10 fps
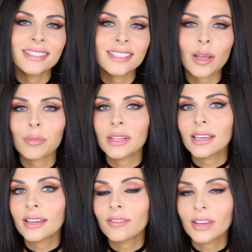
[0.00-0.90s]

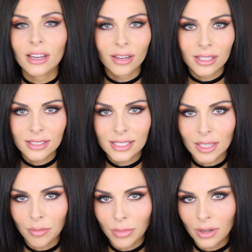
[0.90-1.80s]
something very
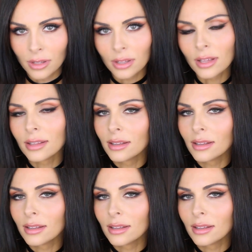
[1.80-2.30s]
simple